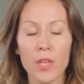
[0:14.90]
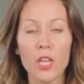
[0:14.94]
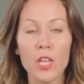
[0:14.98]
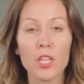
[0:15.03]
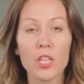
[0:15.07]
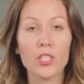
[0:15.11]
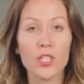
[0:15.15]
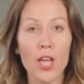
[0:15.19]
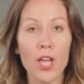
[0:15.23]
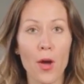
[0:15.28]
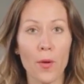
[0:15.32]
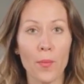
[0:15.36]

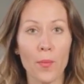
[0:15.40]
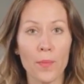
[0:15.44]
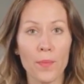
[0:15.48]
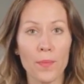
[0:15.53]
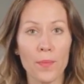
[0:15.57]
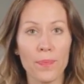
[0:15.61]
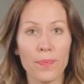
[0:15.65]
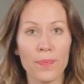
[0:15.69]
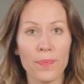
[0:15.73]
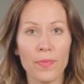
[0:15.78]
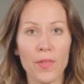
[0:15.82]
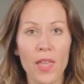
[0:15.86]
So,
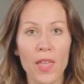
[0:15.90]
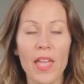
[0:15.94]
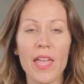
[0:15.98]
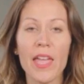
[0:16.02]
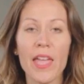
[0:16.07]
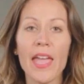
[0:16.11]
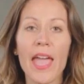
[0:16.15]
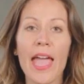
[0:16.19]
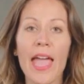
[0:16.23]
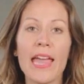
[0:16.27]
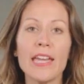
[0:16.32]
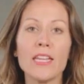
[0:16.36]

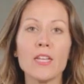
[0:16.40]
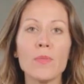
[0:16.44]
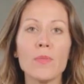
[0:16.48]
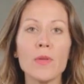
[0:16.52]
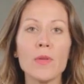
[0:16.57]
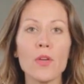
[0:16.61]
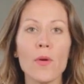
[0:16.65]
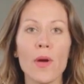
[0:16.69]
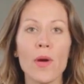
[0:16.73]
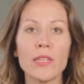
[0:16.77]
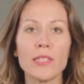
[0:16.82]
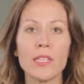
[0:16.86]

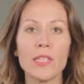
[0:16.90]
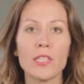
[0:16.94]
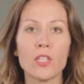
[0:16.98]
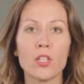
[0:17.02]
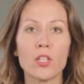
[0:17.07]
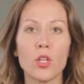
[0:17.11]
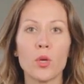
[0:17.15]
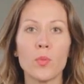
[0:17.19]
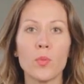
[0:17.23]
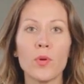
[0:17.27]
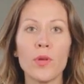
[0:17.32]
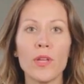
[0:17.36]
AWS's
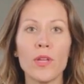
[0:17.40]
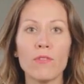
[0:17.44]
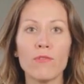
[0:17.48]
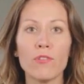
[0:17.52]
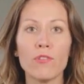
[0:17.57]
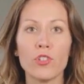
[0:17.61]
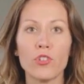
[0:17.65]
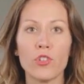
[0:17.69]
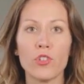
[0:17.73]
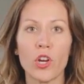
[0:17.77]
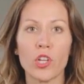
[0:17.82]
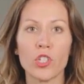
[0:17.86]
global
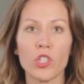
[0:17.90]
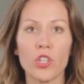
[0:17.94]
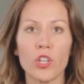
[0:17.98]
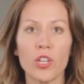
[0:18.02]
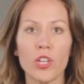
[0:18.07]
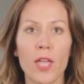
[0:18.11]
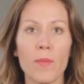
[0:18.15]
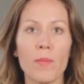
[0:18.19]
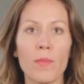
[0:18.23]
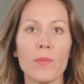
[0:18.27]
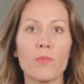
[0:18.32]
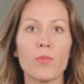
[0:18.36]
infrastructure
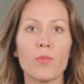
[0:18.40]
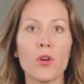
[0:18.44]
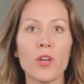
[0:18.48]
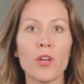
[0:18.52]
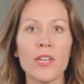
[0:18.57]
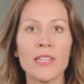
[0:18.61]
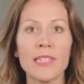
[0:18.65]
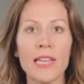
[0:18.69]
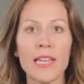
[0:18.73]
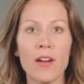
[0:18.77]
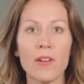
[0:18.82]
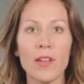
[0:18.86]
can be
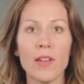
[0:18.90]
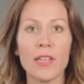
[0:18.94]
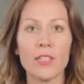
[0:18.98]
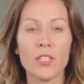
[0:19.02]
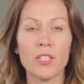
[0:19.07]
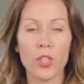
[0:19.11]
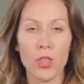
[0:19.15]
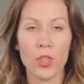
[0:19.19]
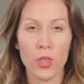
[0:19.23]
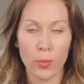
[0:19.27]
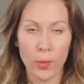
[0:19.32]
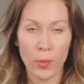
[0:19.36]
broken down
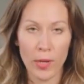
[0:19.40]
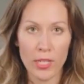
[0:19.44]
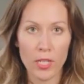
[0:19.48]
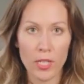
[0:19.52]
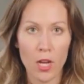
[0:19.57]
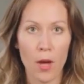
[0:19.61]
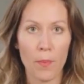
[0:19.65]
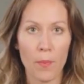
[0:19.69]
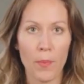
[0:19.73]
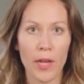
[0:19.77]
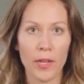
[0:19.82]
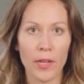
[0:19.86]
into three
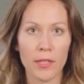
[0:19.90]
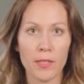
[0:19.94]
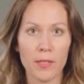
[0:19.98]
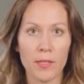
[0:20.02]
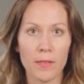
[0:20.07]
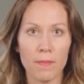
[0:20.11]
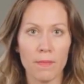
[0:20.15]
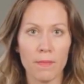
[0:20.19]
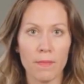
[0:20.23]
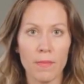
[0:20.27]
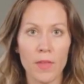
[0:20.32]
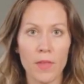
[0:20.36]
topics:
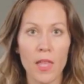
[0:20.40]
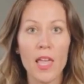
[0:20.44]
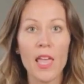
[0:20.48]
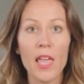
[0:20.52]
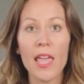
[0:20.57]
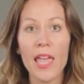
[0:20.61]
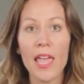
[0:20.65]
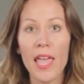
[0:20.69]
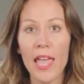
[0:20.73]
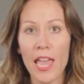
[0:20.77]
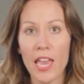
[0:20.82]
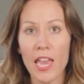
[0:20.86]

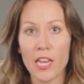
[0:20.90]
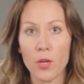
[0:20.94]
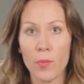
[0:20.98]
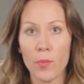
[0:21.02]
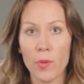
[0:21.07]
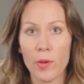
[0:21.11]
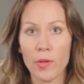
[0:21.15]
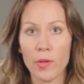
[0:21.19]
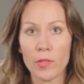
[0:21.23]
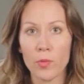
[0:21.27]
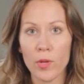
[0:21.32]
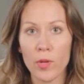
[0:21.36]

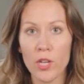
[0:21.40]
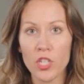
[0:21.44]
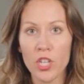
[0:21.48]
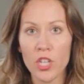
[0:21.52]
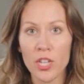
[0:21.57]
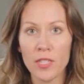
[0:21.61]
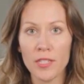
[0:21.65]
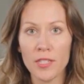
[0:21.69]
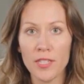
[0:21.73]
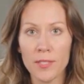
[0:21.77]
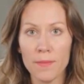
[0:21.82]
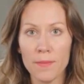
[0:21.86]
AWS
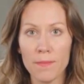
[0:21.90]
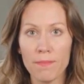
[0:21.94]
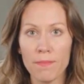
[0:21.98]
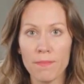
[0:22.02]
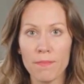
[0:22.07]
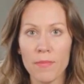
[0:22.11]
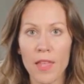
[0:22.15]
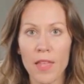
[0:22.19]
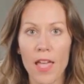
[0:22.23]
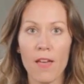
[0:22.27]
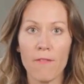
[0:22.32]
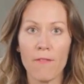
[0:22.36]
regions,
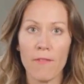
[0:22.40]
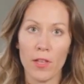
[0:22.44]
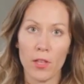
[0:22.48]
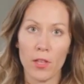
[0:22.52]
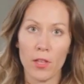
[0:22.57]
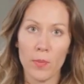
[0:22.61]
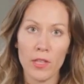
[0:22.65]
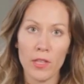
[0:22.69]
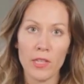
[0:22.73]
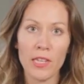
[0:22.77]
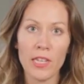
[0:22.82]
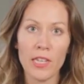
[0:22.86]

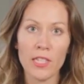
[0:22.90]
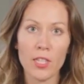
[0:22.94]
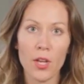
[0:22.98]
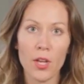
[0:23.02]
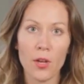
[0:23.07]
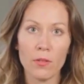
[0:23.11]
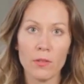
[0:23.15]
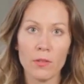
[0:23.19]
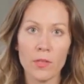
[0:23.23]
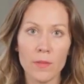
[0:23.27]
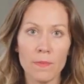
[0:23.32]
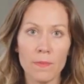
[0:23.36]
availability
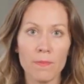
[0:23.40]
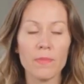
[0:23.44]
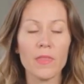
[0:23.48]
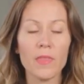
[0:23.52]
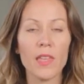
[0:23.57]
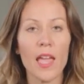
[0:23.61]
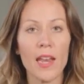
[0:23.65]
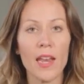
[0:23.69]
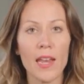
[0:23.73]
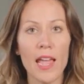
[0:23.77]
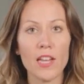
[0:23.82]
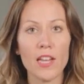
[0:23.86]
zones,
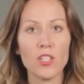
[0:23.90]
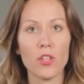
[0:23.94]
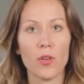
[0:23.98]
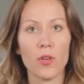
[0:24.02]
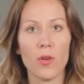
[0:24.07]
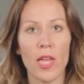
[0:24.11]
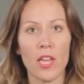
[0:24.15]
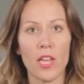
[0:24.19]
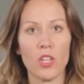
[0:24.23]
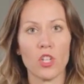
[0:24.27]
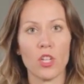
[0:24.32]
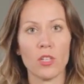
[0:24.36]
and edge
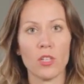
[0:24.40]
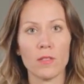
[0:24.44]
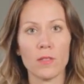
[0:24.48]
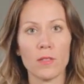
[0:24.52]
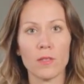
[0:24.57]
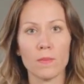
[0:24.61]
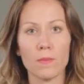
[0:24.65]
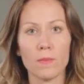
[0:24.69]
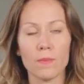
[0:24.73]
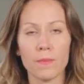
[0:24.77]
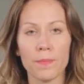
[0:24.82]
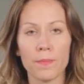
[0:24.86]

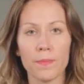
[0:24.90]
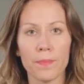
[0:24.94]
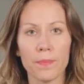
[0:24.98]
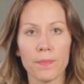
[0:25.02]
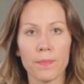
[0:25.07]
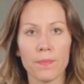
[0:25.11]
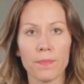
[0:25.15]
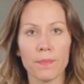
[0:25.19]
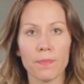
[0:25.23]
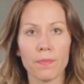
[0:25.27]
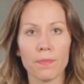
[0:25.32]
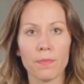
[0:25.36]
locations.
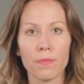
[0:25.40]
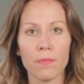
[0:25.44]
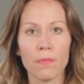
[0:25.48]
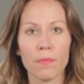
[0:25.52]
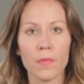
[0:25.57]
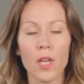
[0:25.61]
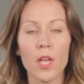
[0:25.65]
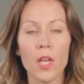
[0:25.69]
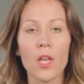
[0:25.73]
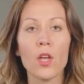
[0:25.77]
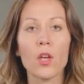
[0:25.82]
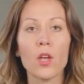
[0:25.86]

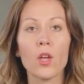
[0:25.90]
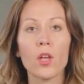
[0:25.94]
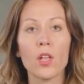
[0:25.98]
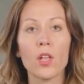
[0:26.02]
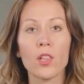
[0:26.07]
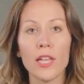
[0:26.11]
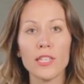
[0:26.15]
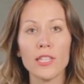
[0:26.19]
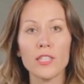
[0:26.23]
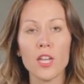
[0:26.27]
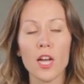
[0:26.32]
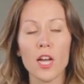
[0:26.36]

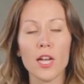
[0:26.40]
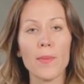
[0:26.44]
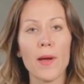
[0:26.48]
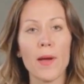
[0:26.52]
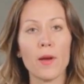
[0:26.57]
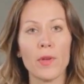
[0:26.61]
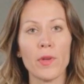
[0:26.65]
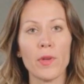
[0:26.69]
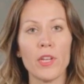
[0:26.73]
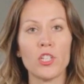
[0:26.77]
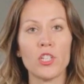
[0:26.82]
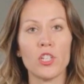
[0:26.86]
Let's talk
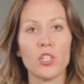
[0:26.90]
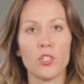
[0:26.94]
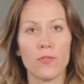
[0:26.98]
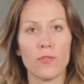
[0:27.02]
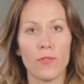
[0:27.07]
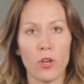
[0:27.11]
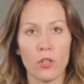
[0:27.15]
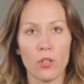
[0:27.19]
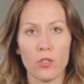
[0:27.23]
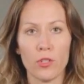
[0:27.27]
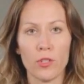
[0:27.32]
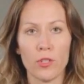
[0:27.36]
about regions
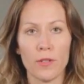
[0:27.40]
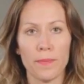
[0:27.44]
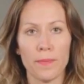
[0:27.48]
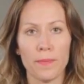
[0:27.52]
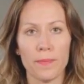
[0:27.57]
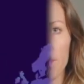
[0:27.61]
first.